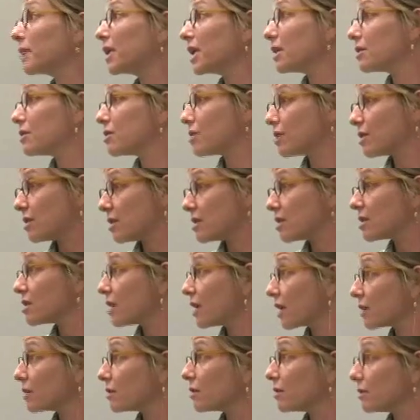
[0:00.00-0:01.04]
into this
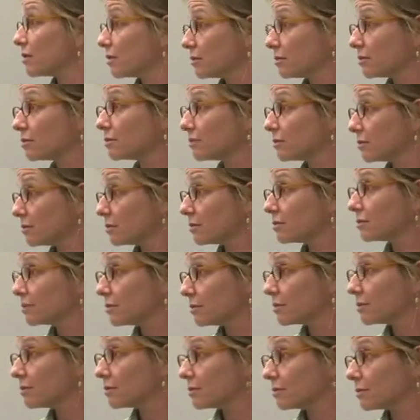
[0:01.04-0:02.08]
sector.
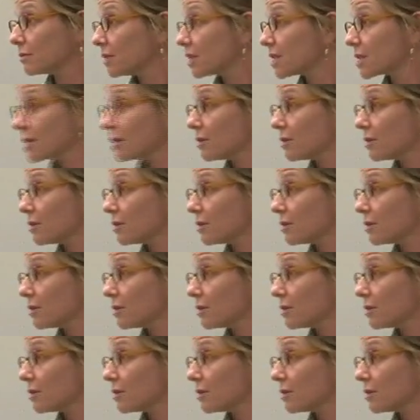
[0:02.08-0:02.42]
What's